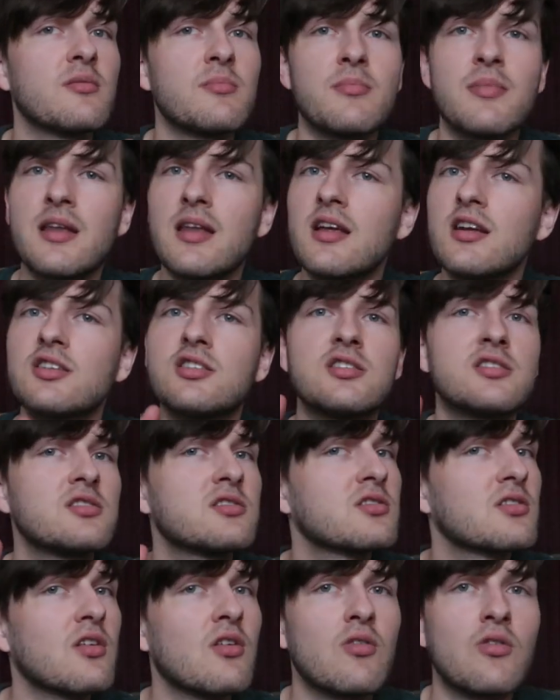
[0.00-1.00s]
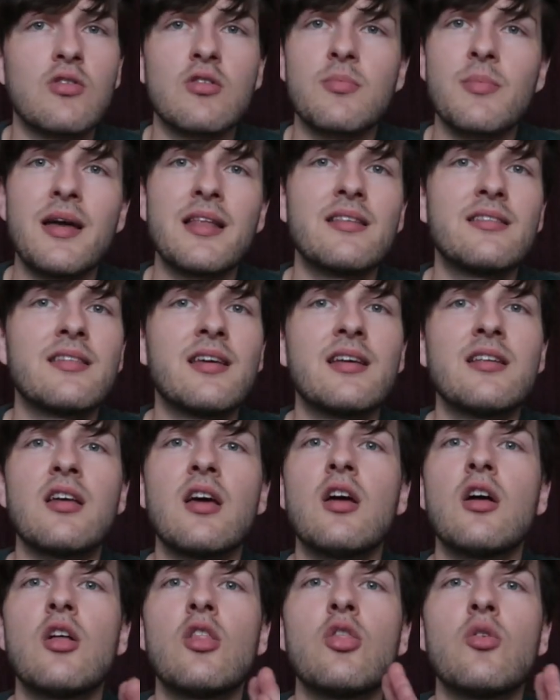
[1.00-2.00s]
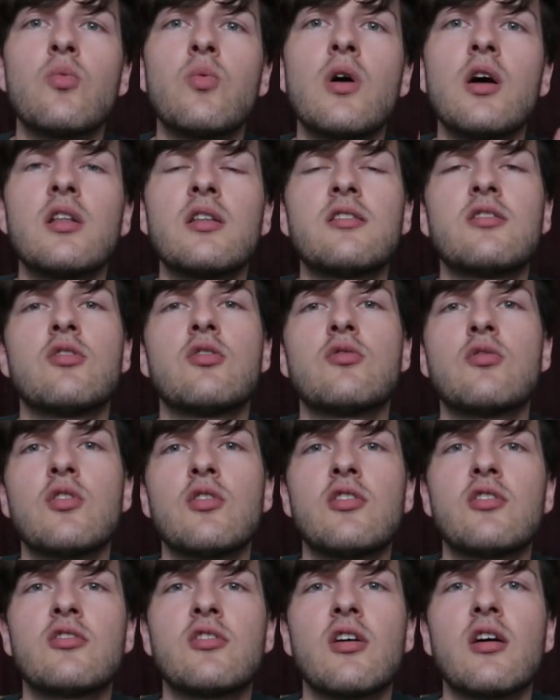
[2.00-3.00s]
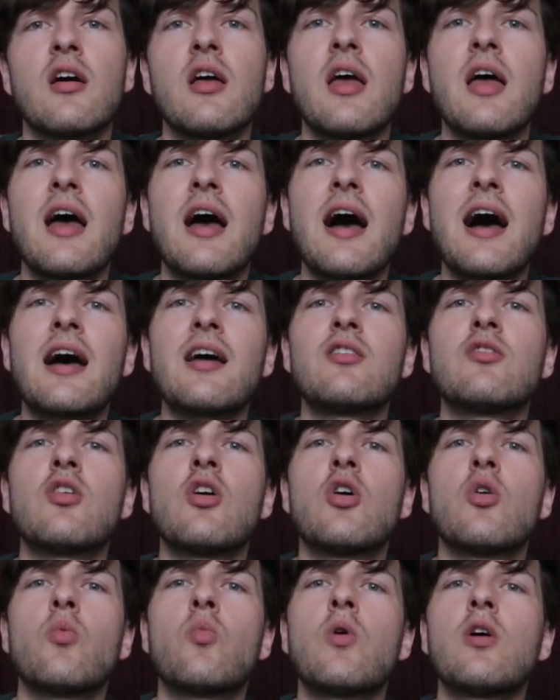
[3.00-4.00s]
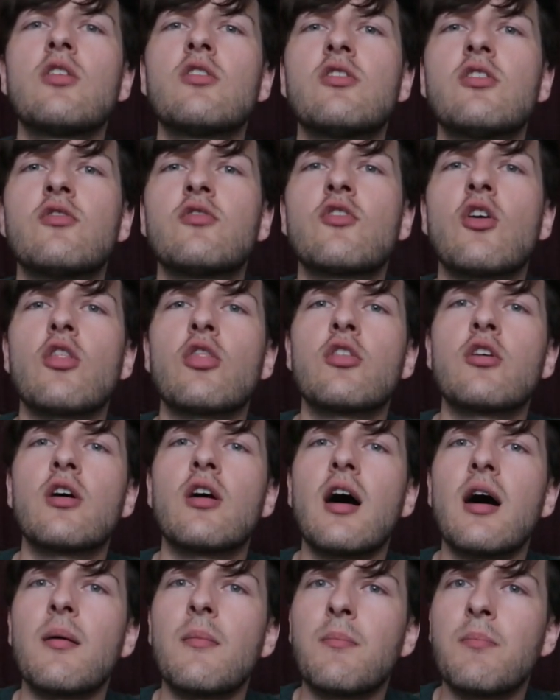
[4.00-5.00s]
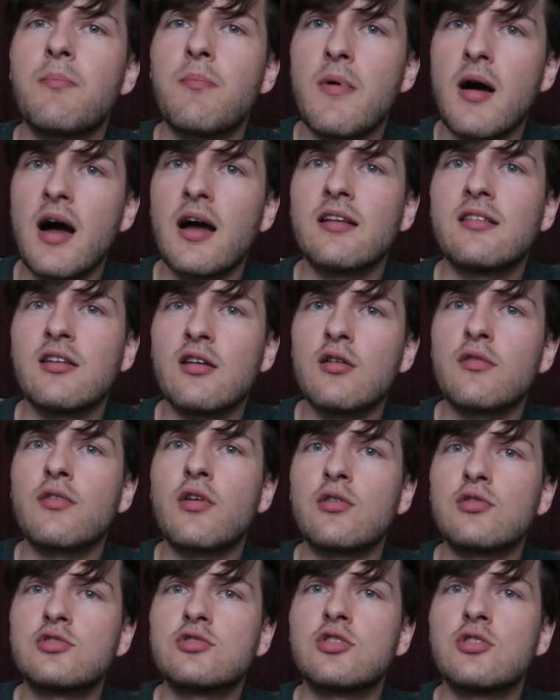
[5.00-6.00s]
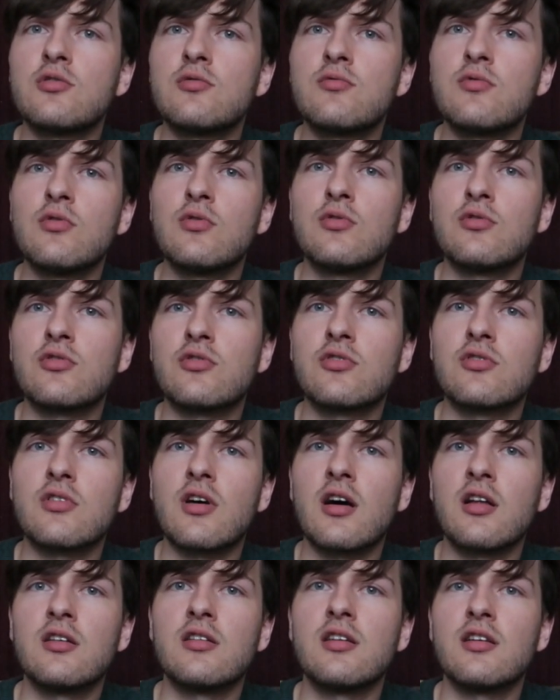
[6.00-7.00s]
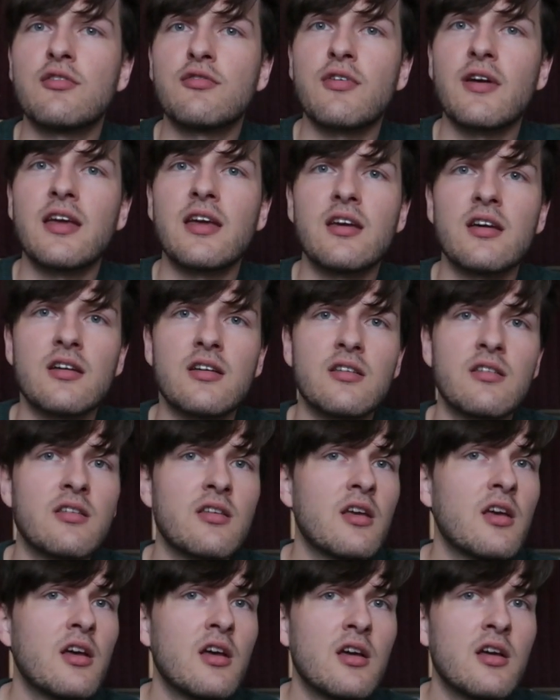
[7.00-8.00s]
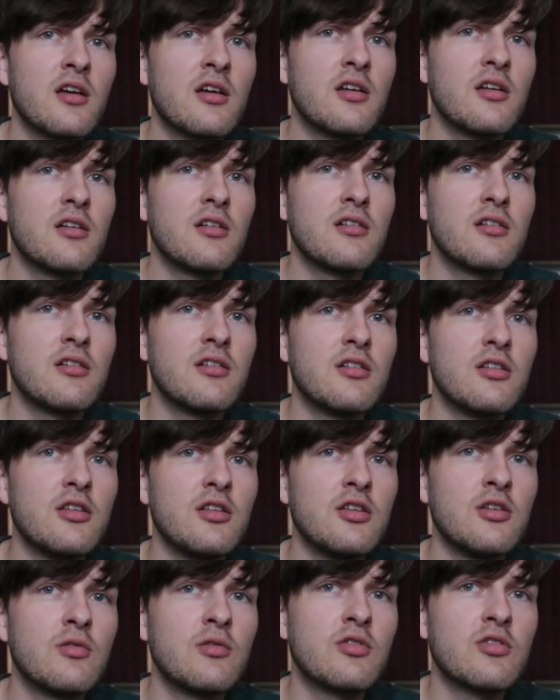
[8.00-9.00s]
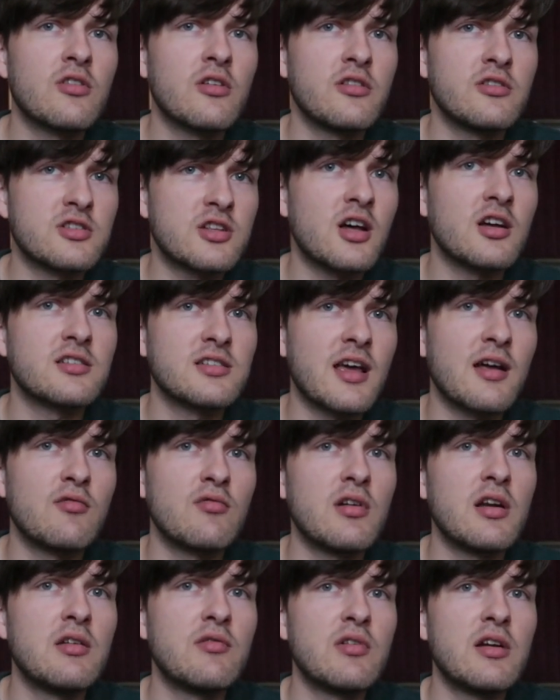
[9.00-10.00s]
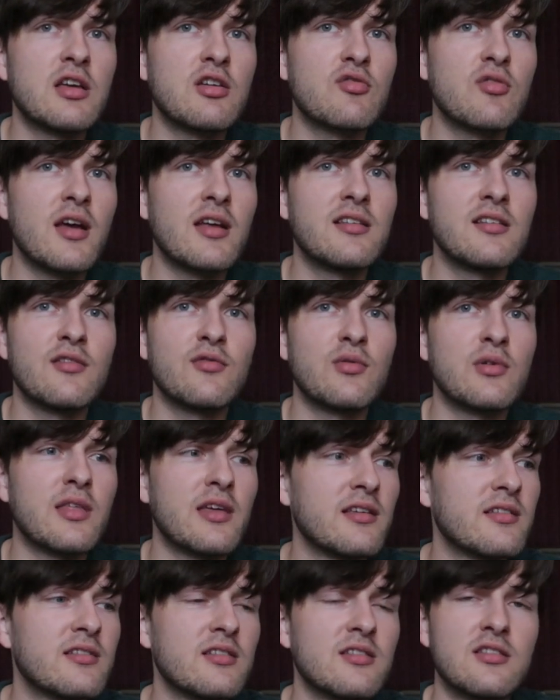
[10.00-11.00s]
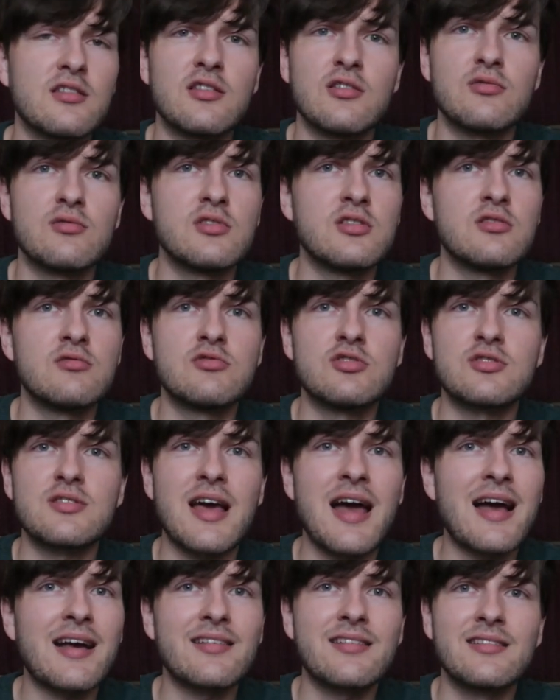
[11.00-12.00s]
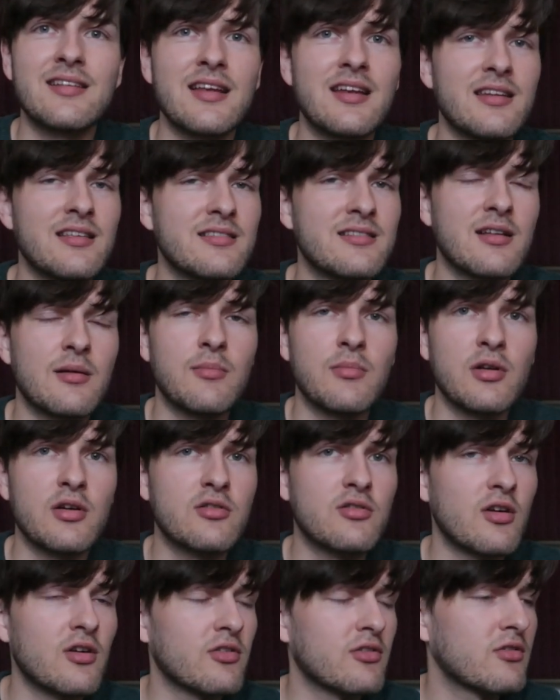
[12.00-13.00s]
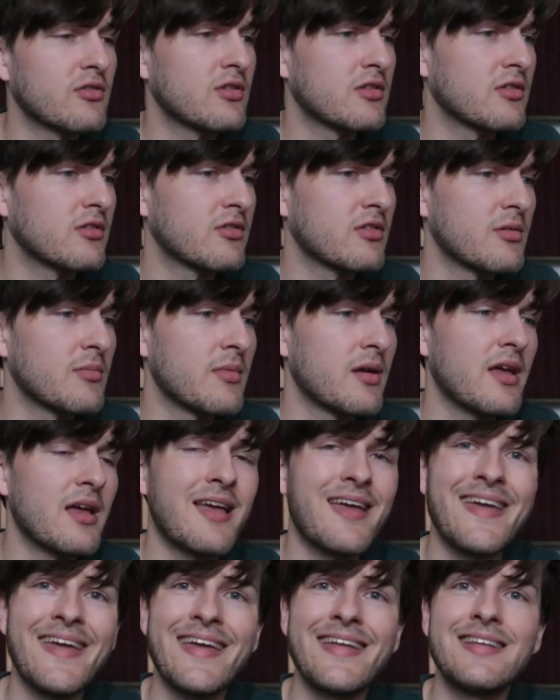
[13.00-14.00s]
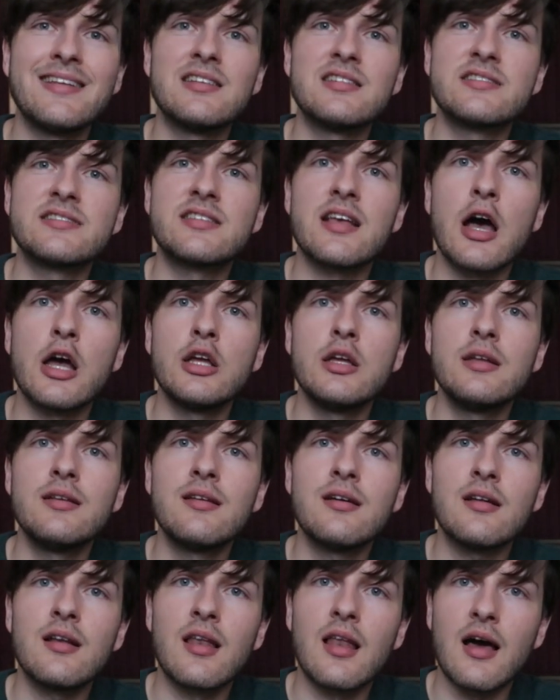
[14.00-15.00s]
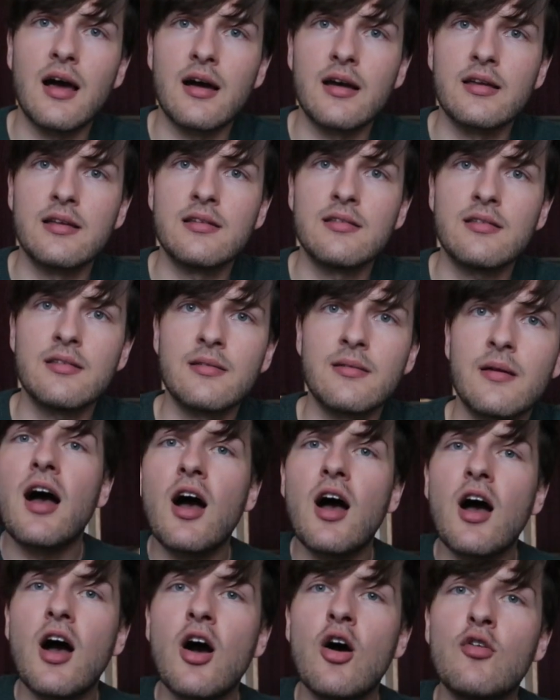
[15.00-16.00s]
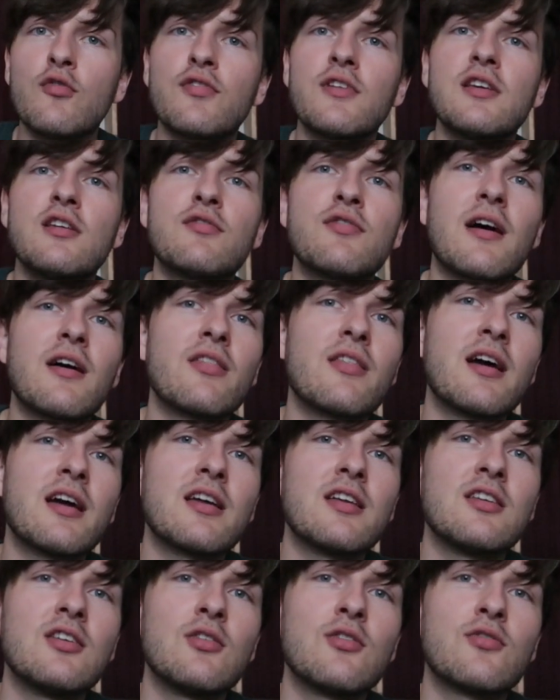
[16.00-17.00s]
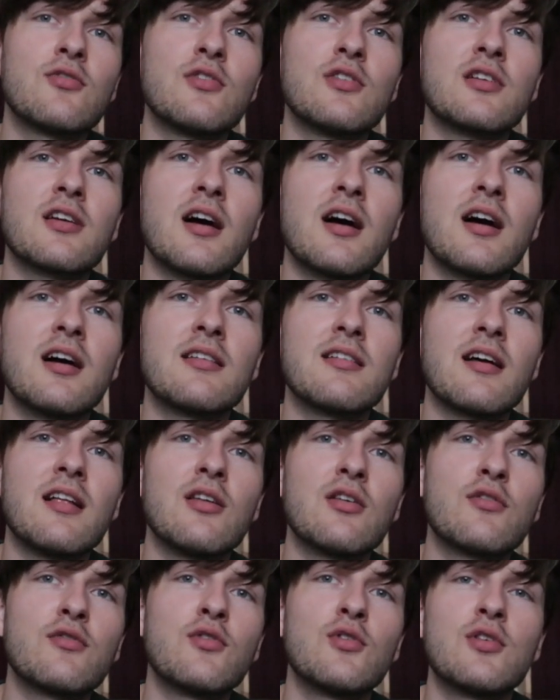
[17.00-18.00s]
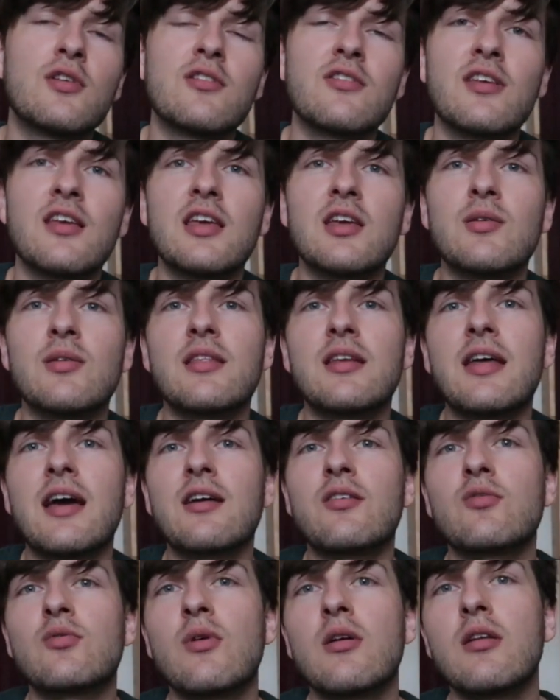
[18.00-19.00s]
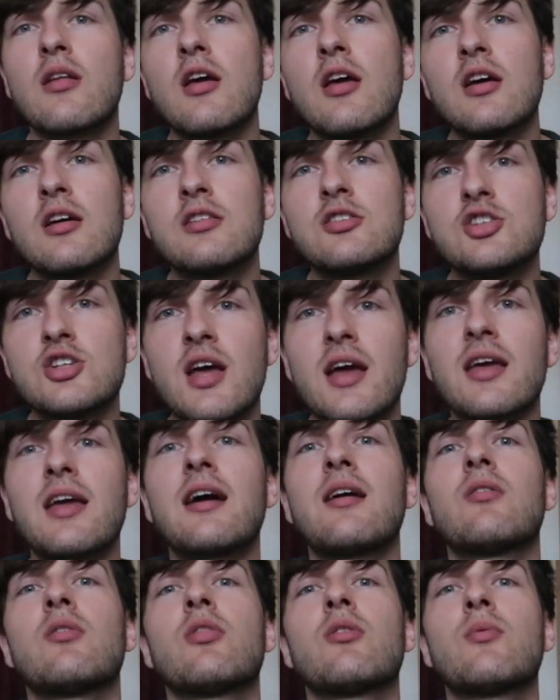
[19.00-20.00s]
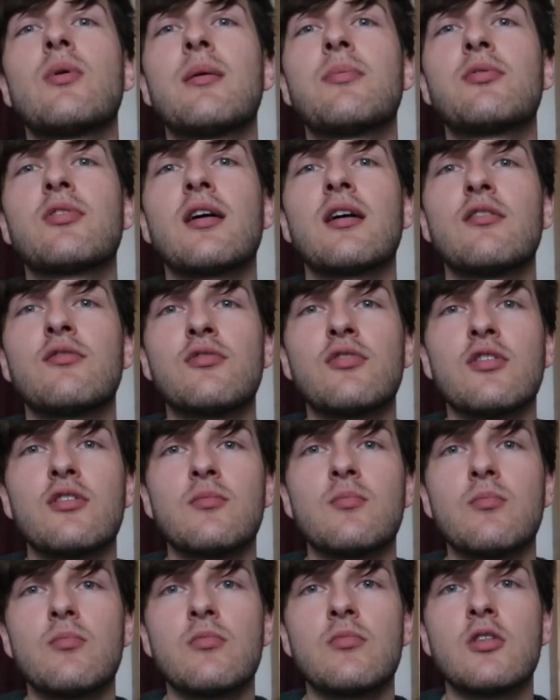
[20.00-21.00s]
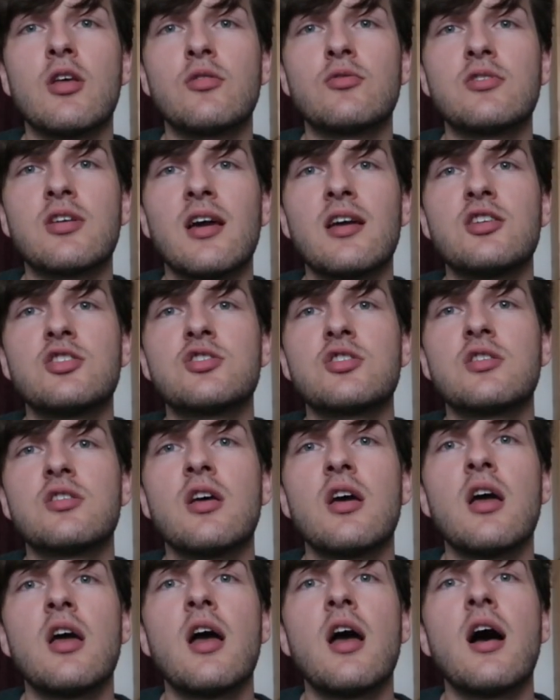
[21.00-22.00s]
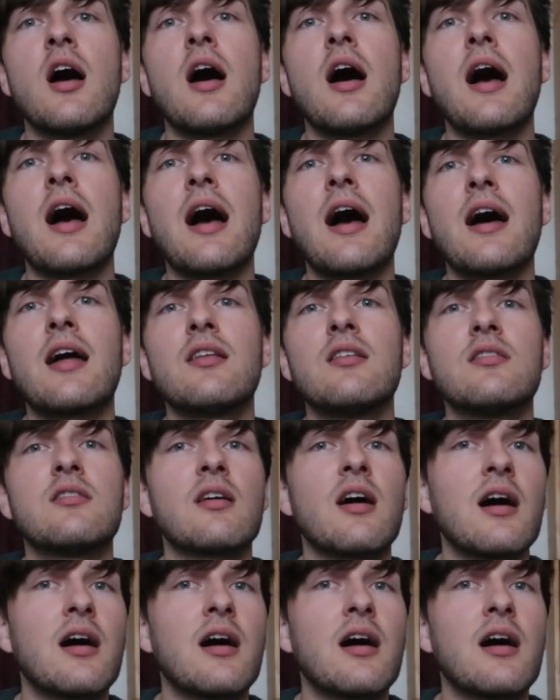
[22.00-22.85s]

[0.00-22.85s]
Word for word: diminished, augmented, the world is your oyster. And once you've got the idea of those two rules under your fingers, you can start to get really, really creative with this and you, you just accidentally stumble across some insane lines. Hopefully you found that useful, guys. I look forward to seeing you in the next one. Check out the website for the notation and